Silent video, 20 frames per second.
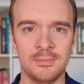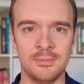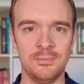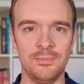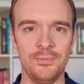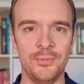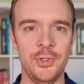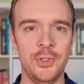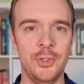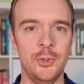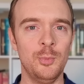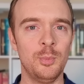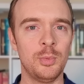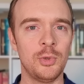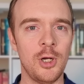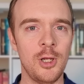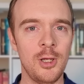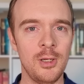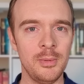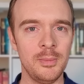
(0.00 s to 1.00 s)
You
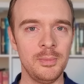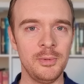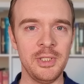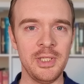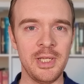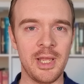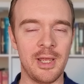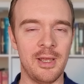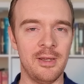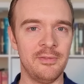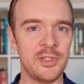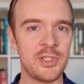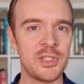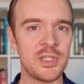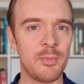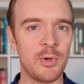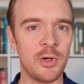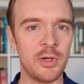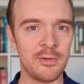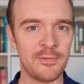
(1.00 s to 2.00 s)
probably have a
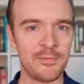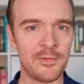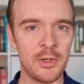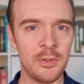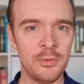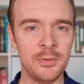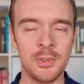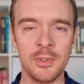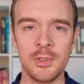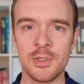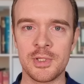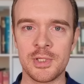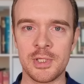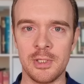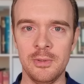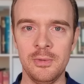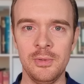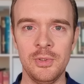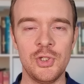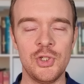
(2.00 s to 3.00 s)
smartphone,
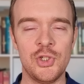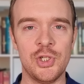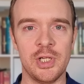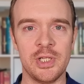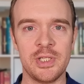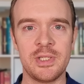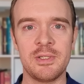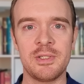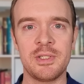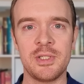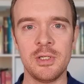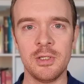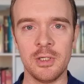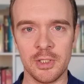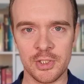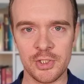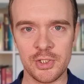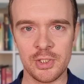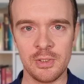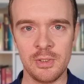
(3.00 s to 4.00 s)
so just
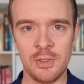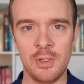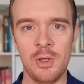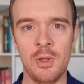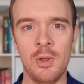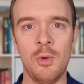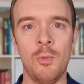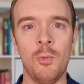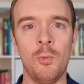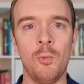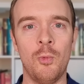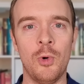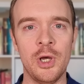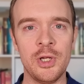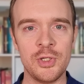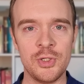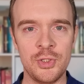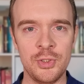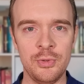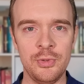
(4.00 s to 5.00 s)
search.
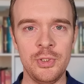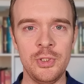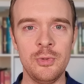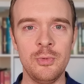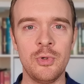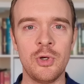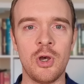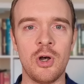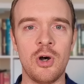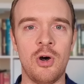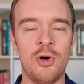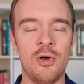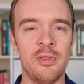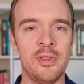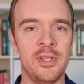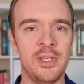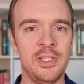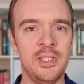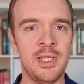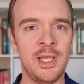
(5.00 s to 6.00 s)
What do you call
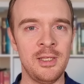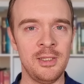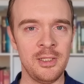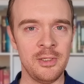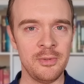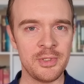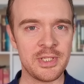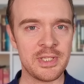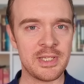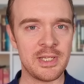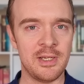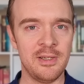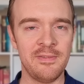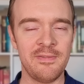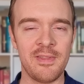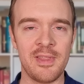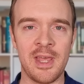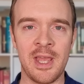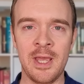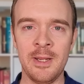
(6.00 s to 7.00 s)
the yellow stuff
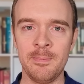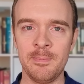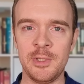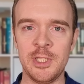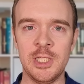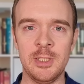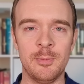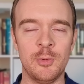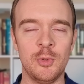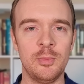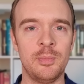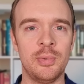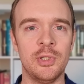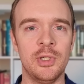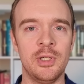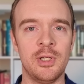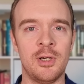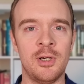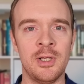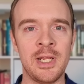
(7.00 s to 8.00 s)
that people
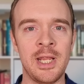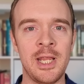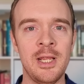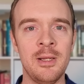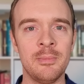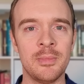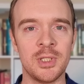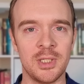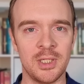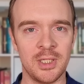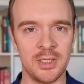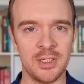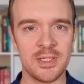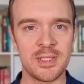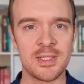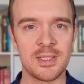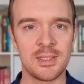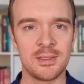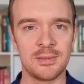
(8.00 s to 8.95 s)
put on hamburgers?